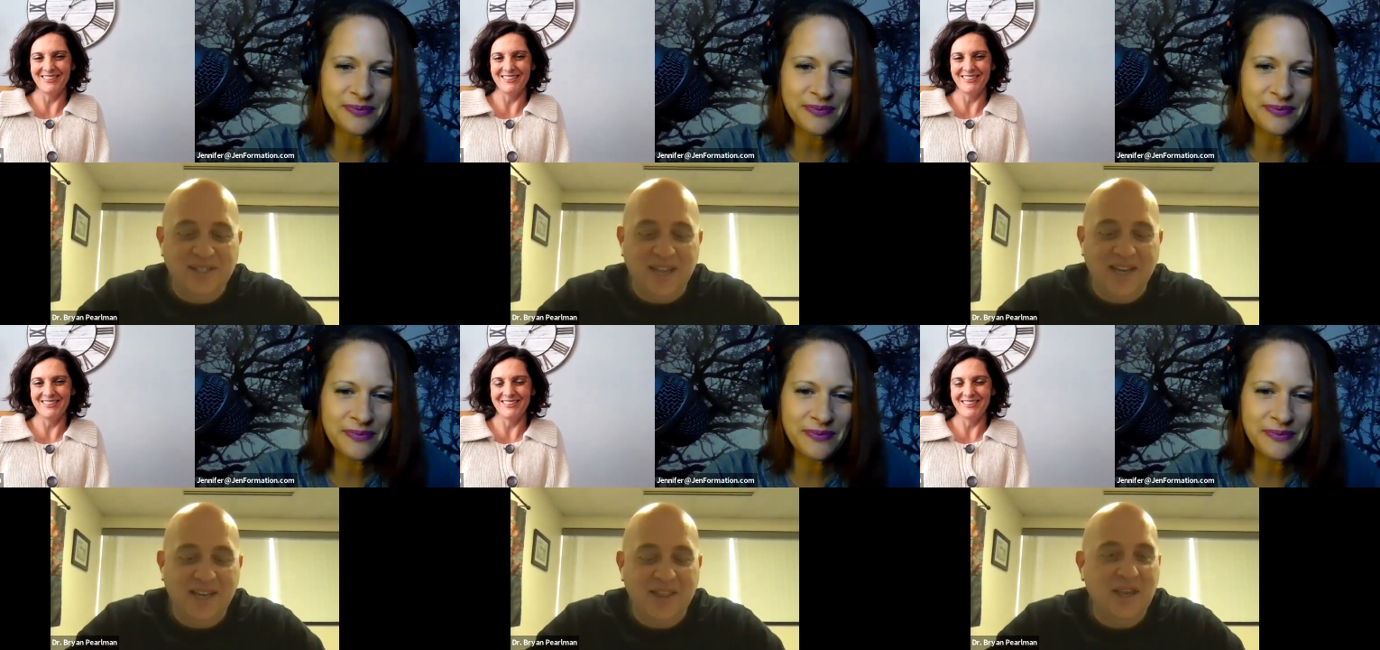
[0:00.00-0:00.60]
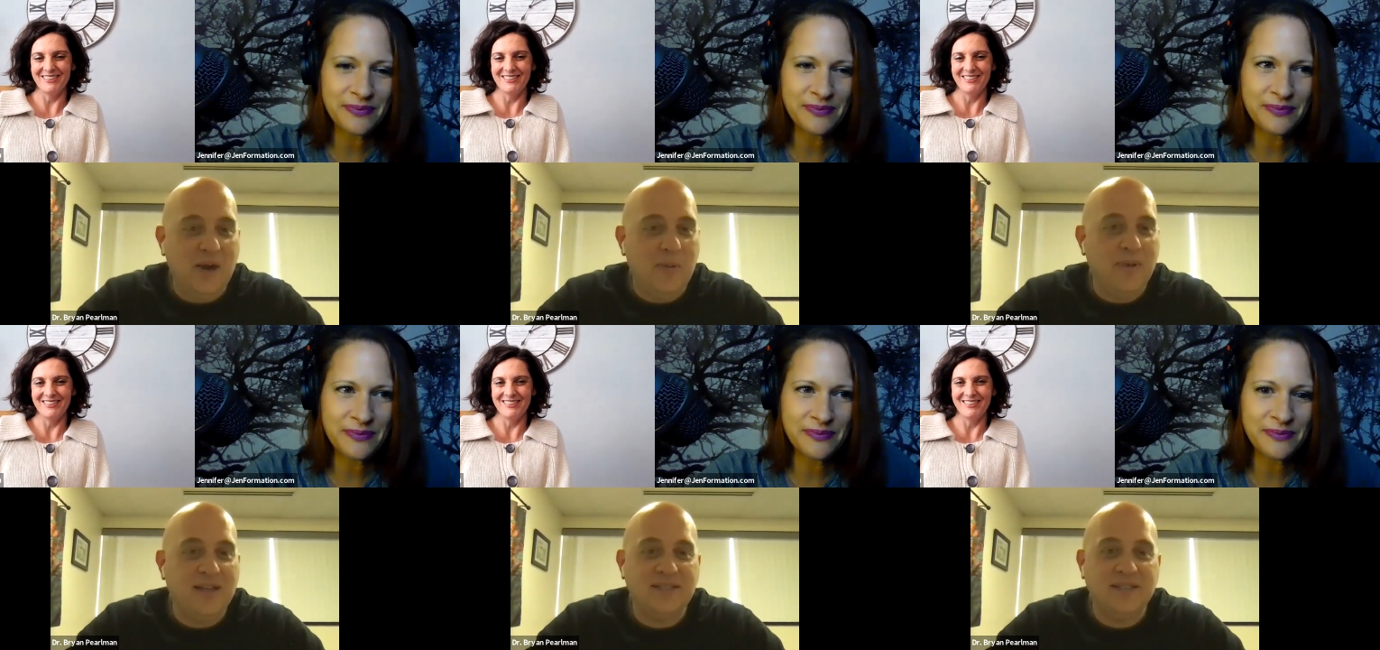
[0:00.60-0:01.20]
Speaker 1: and just like a
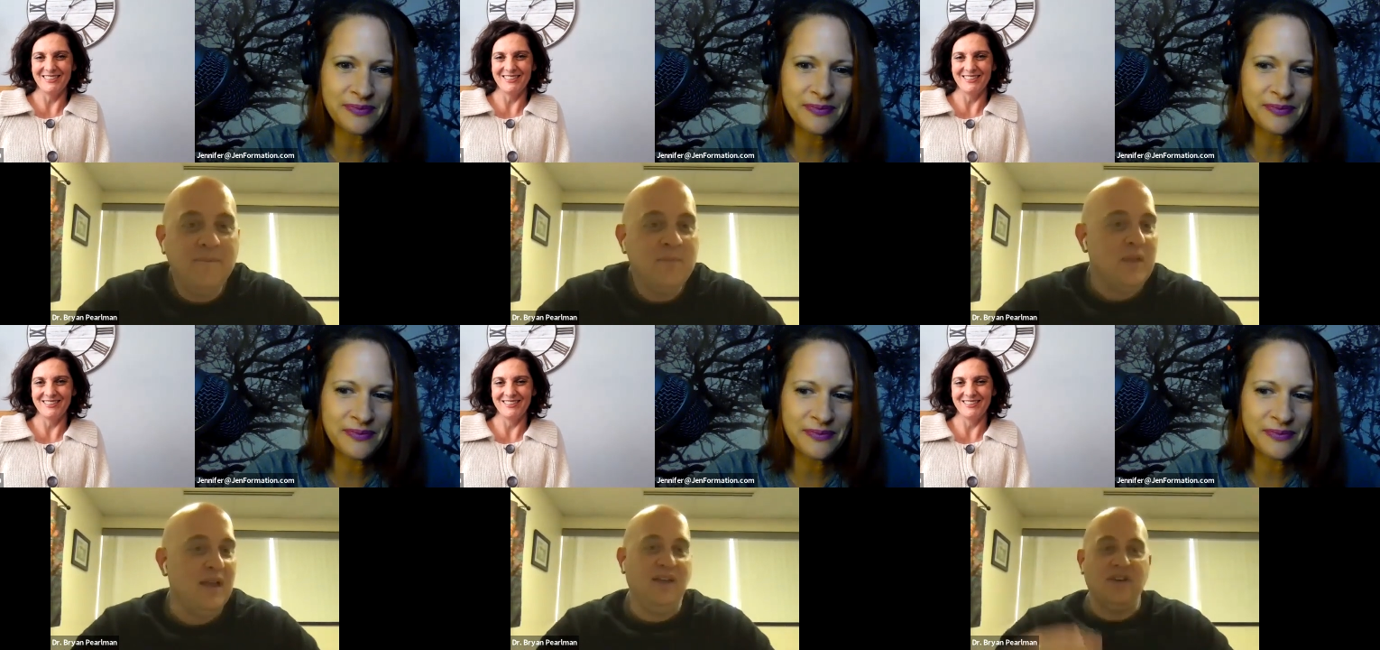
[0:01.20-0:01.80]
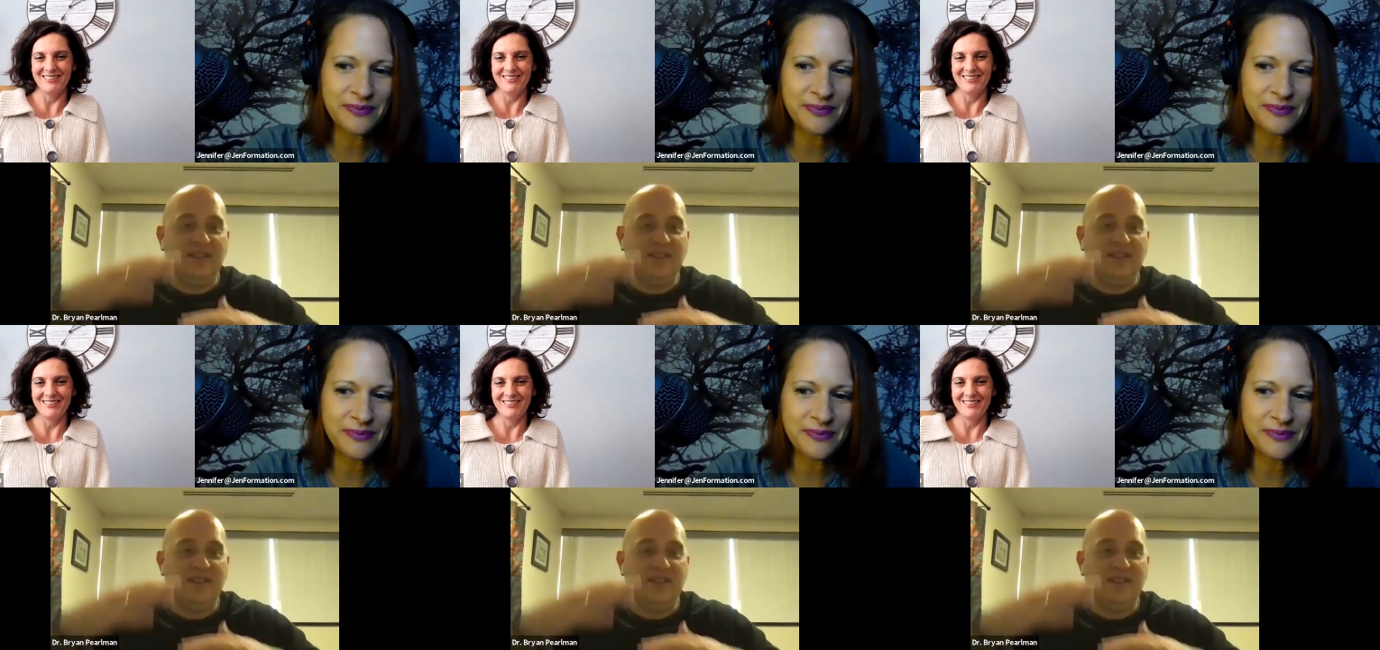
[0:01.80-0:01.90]
therapist,